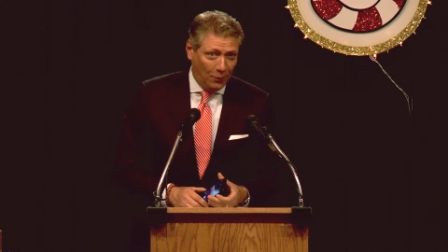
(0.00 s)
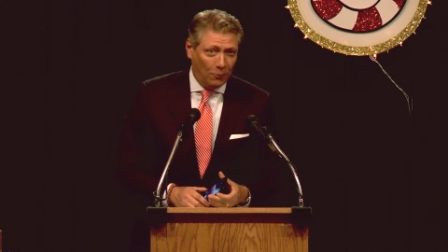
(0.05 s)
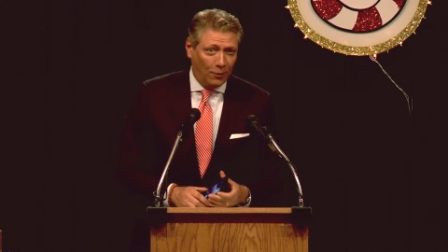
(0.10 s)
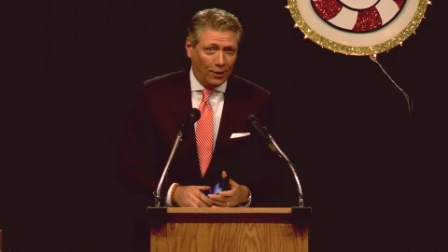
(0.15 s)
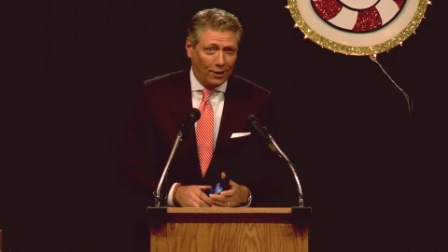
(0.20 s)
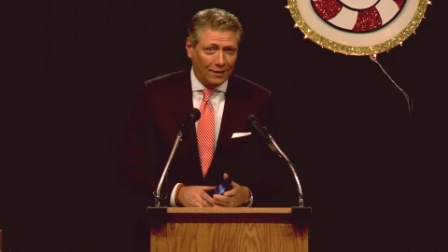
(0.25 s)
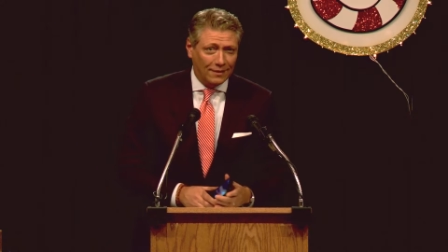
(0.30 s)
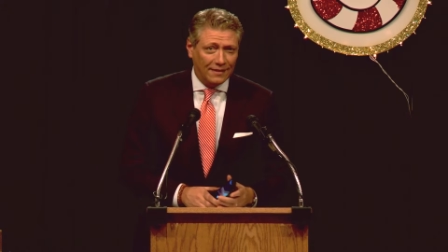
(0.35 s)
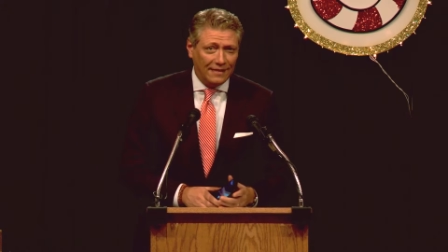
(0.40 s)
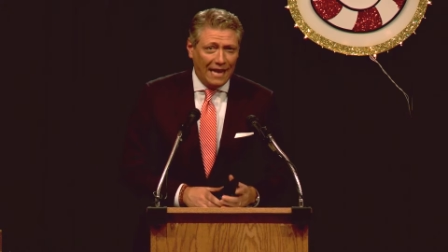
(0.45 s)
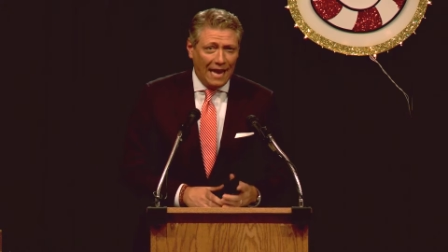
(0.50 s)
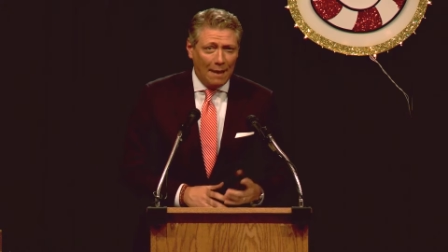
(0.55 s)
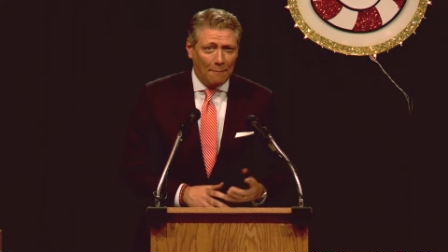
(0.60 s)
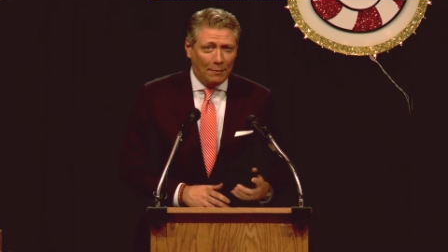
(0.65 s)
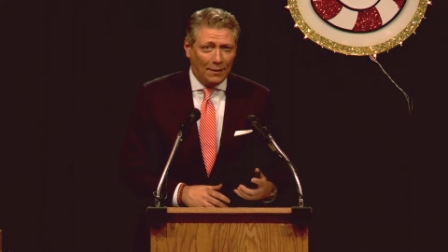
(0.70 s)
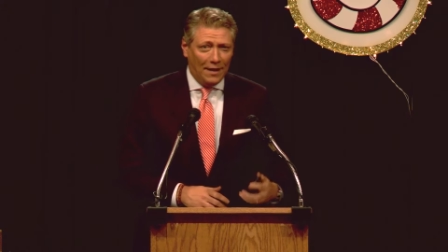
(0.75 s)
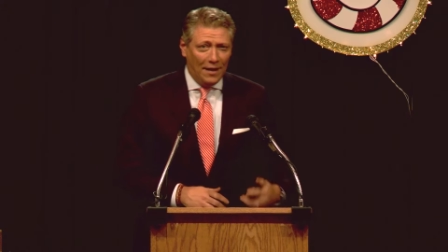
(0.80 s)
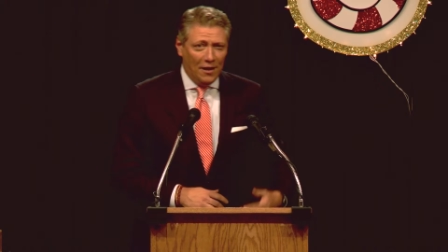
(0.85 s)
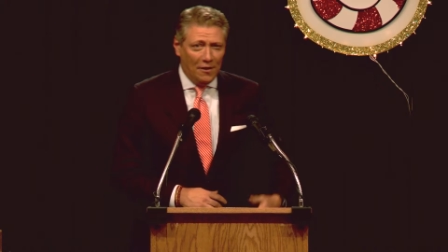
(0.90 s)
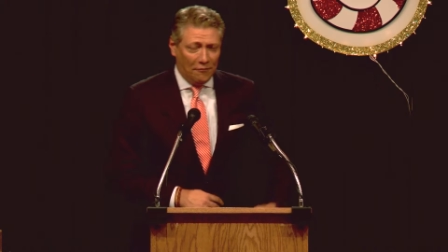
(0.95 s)
We're gonna snap
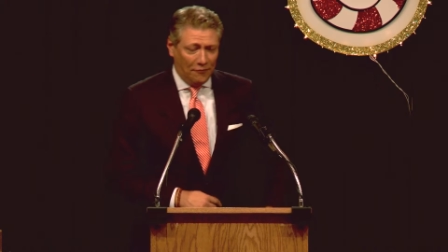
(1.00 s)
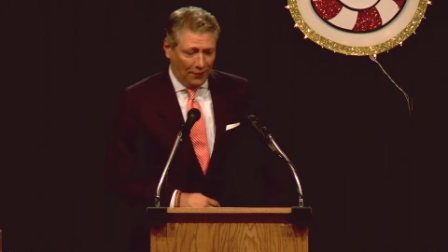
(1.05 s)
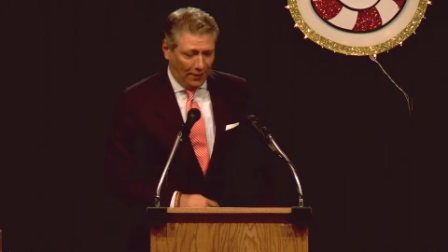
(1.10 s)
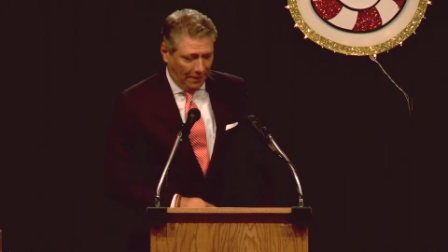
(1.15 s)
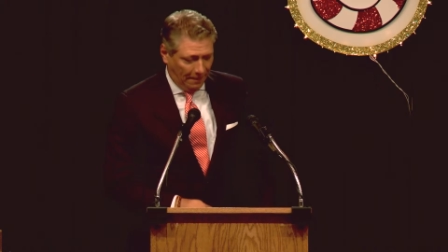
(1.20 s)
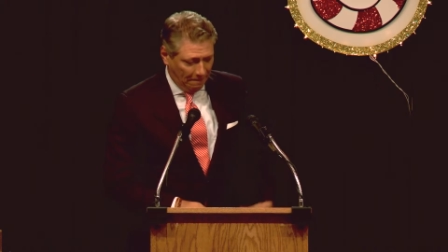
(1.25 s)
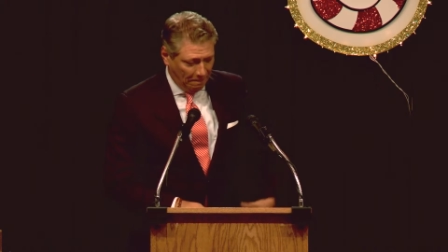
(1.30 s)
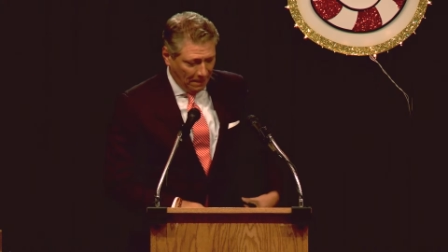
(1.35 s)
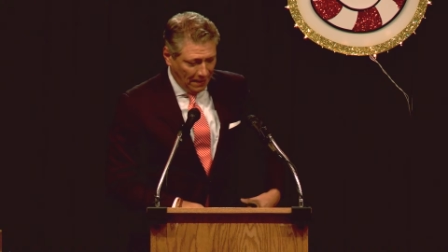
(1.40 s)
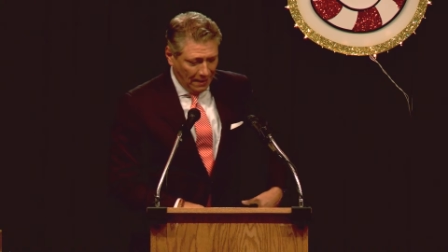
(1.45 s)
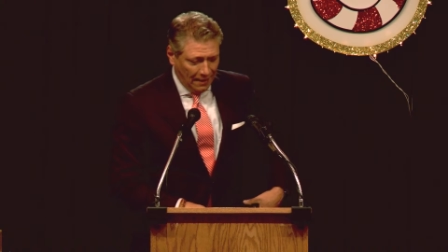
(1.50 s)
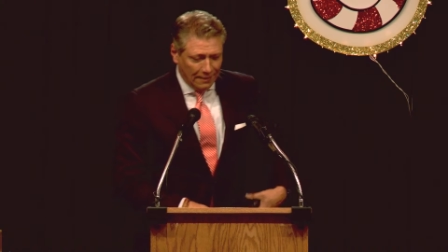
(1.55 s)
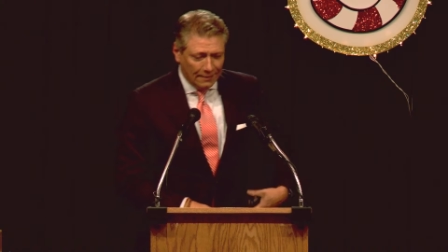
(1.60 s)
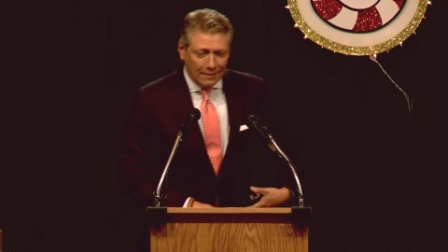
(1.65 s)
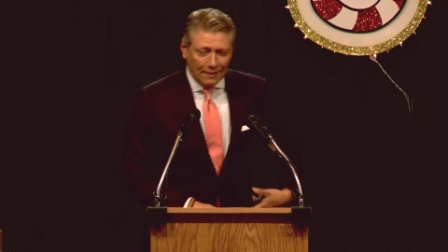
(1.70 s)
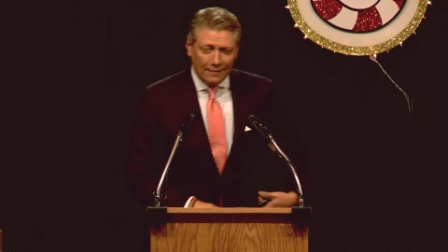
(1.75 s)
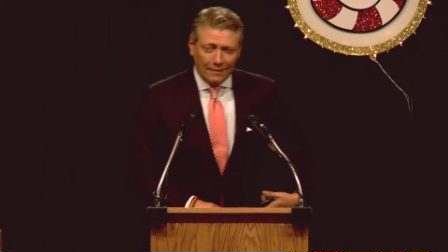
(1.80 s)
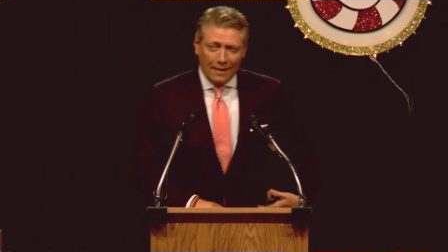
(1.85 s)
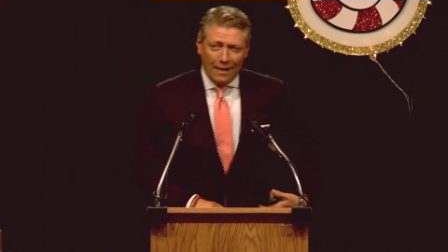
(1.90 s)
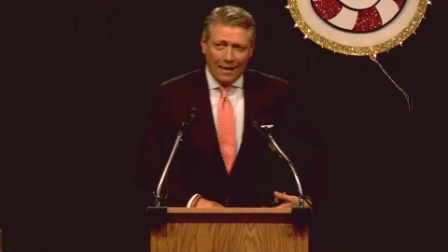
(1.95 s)
an Elfie.
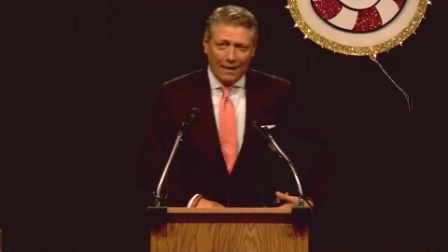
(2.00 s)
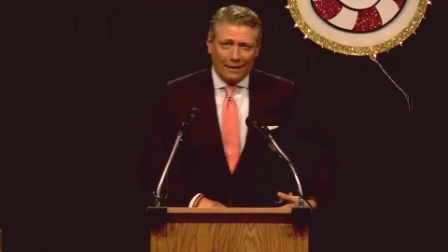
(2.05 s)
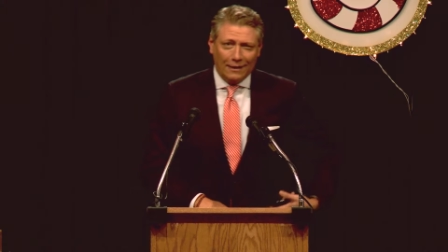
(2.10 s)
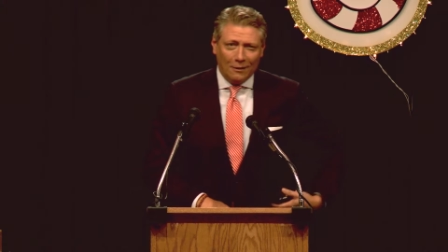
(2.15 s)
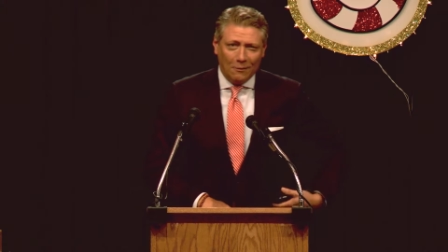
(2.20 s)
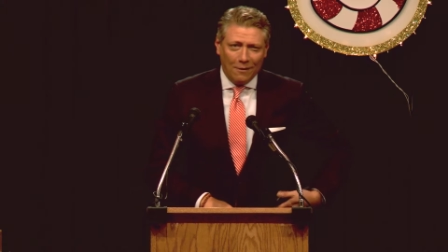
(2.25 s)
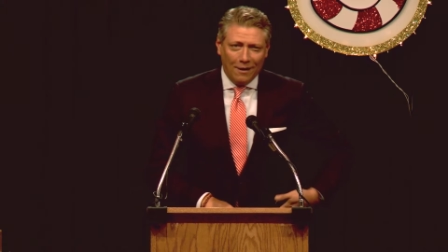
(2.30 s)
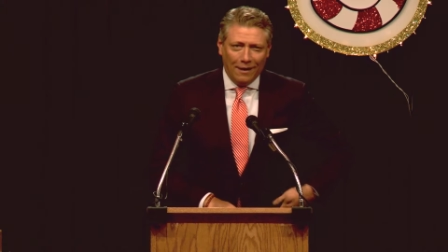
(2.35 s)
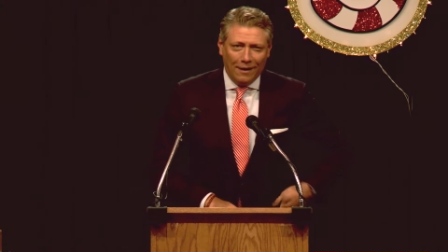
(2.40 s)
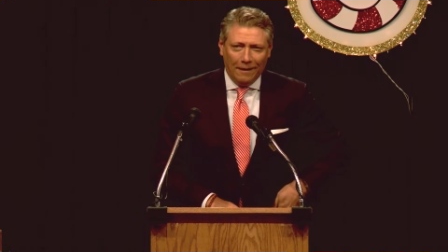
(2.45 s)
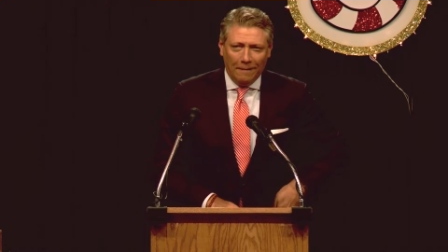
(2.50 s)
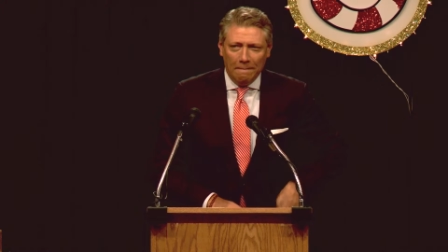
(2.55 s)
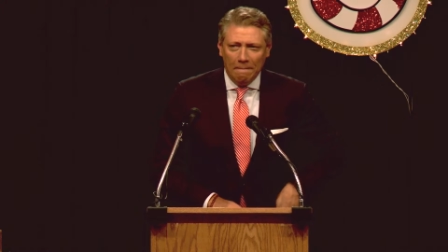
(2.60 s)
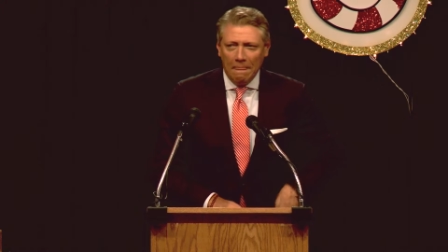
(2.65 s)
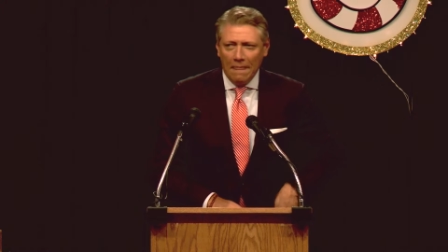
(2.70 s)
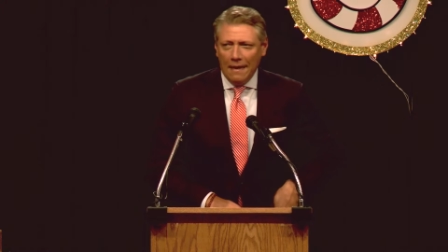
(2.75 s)
That's exactly right.